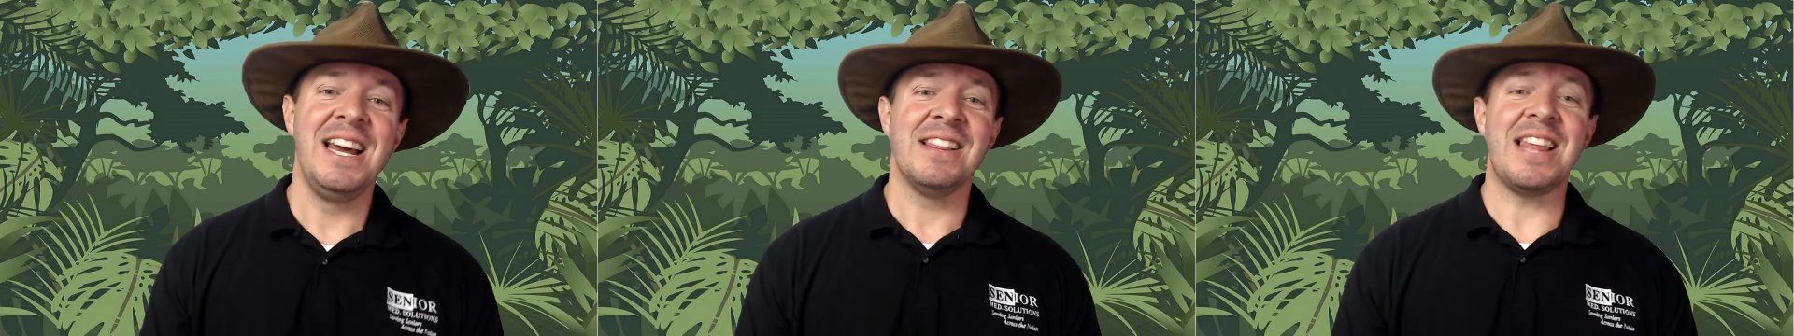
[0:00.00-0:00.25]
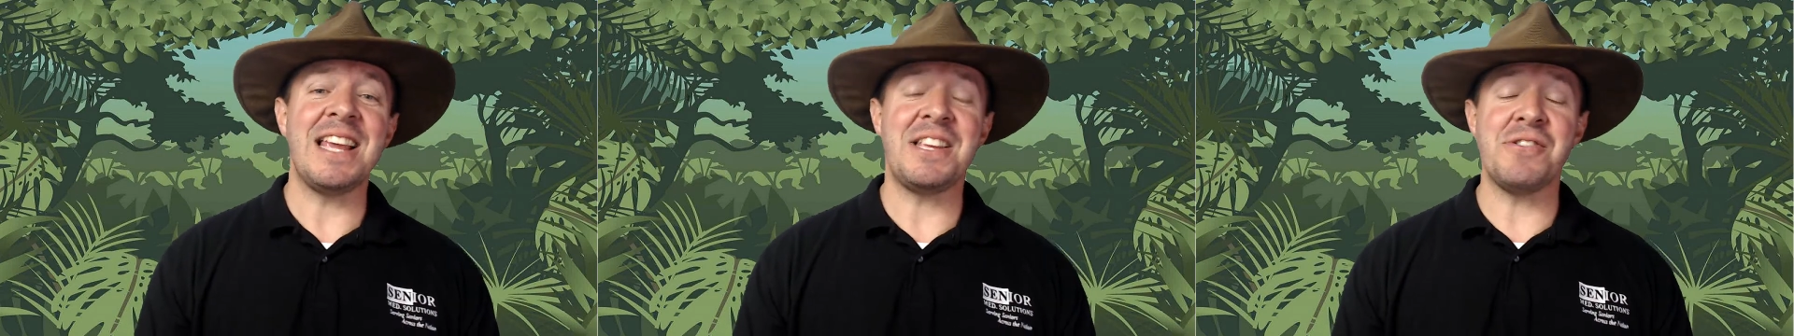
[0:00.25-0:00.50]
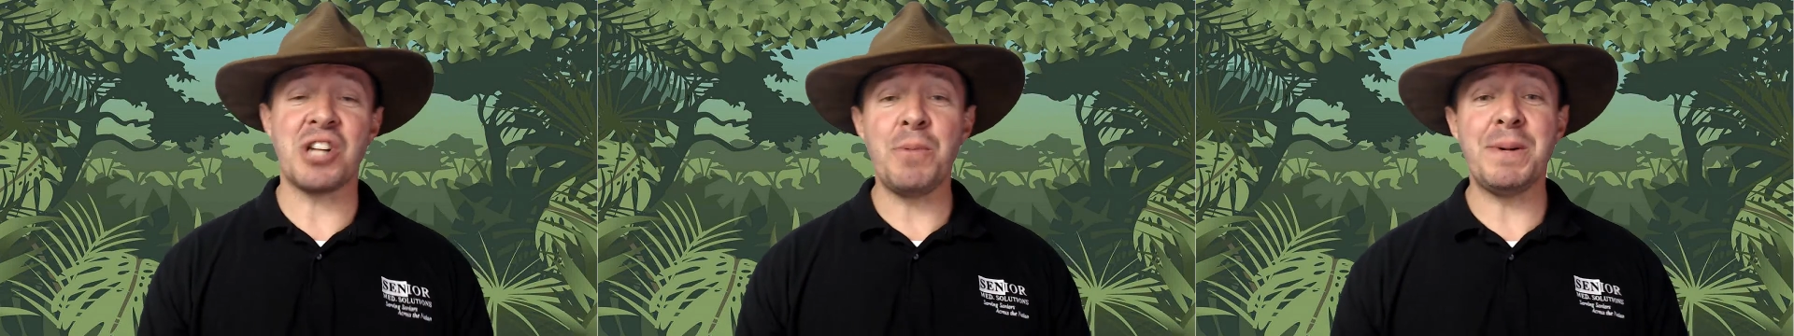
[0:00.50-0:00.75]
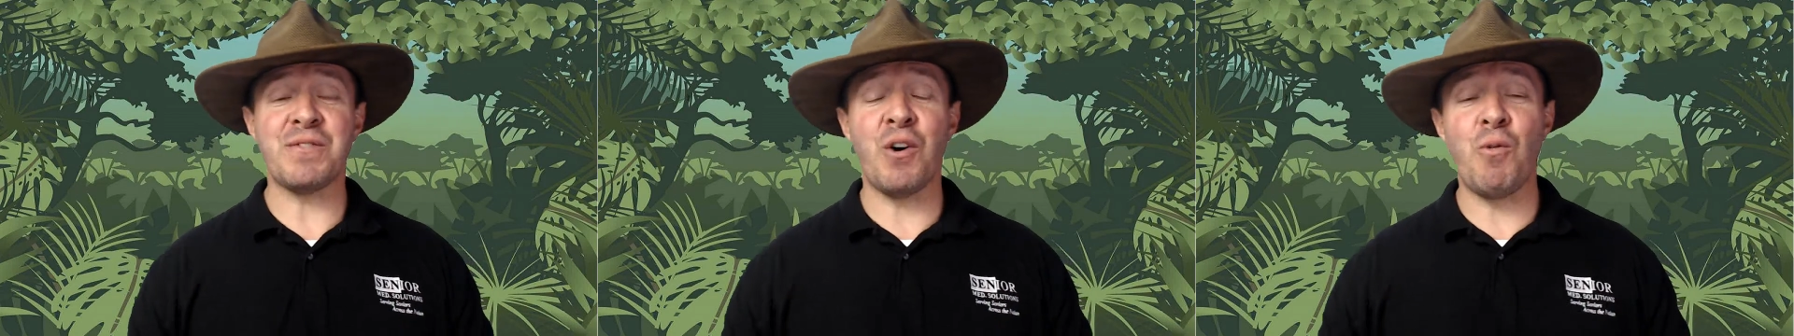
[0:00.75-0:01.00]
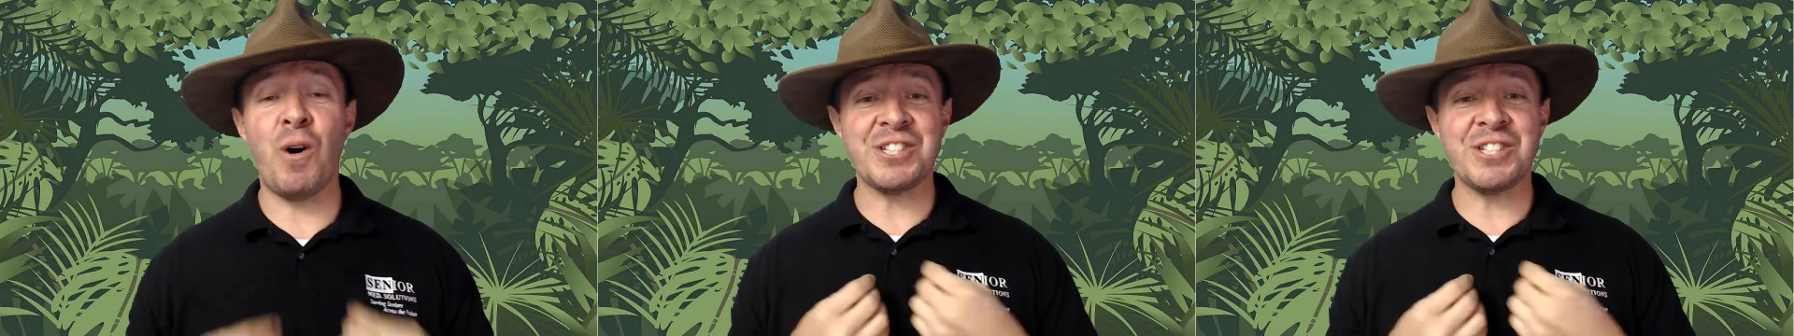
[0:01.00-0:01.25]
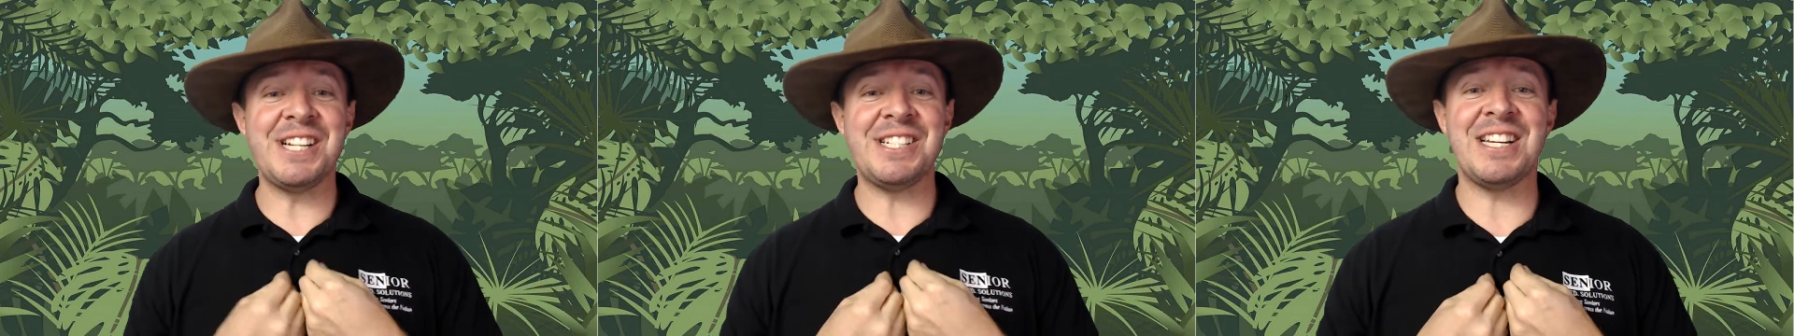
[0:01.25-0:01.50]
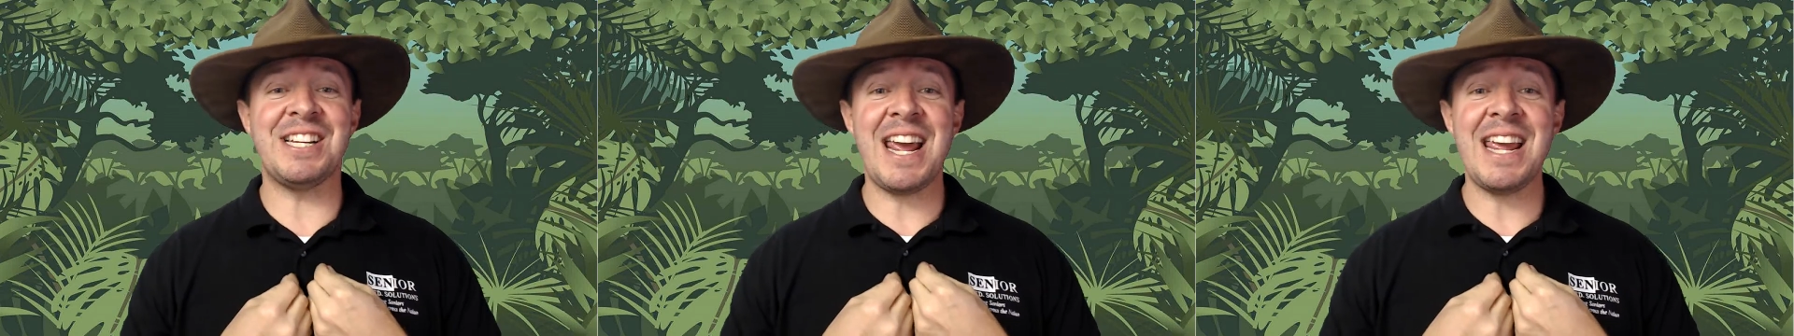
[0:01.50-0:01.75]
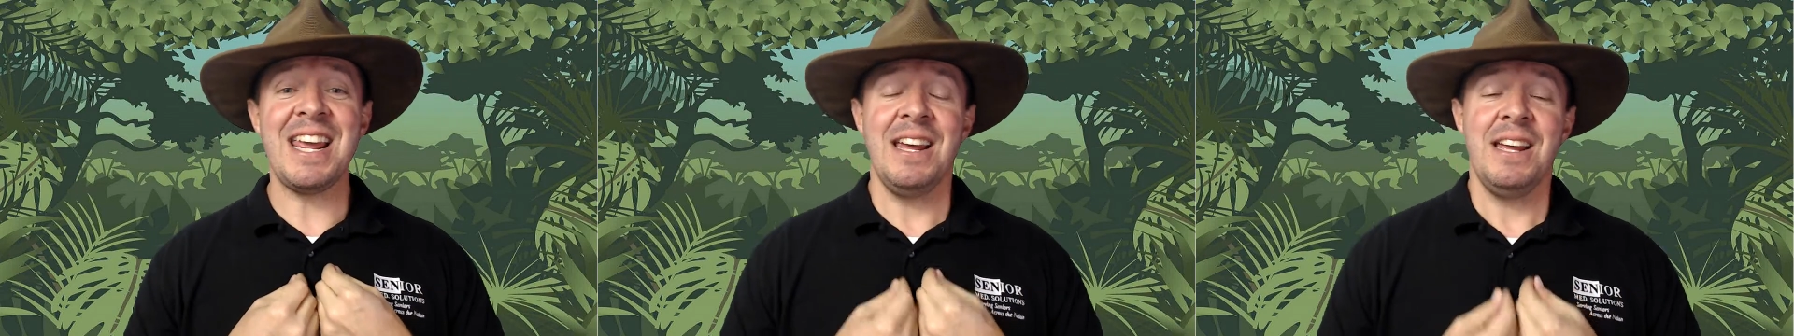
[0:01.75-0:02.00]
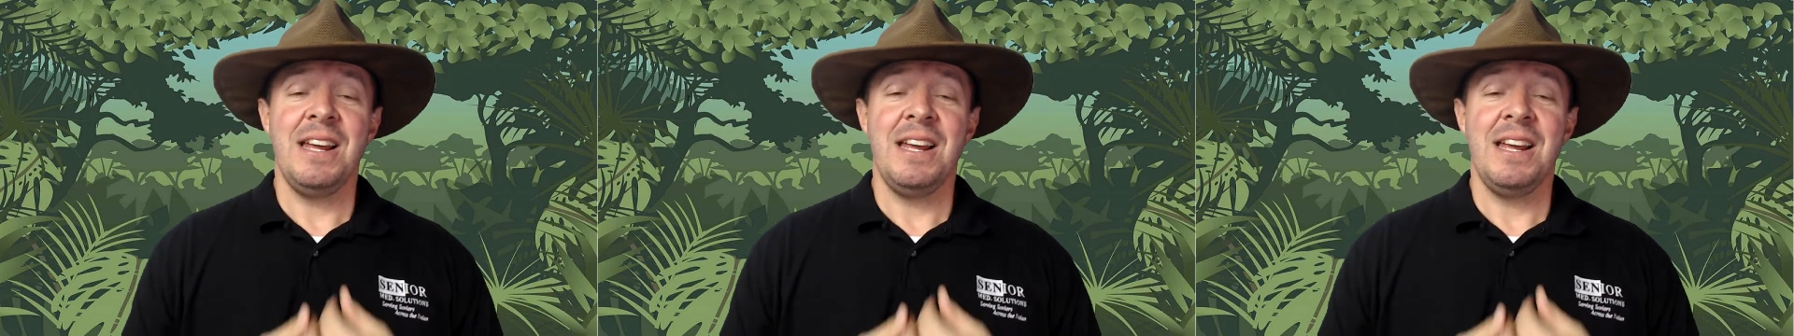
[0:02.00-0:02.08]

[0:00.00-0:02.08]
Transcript: Thank you so much for watching today.